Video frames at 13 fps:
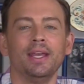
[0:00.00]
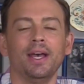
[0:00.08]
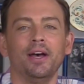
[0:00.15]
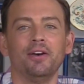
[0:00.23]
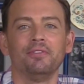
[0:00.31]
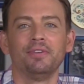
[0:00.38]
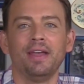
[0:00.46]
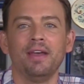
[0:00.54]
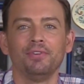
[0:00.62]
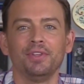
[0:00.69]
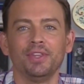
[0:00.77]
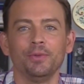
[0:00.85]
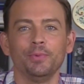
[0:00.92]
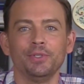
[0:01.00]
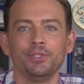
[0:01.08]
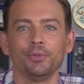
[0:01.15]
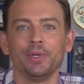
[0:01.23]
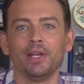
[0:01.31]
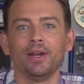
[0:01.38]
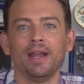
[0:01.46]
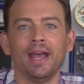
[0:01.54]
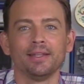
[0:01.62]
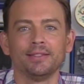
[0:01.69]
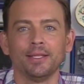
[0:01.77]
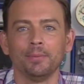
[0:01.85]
of everything we do here at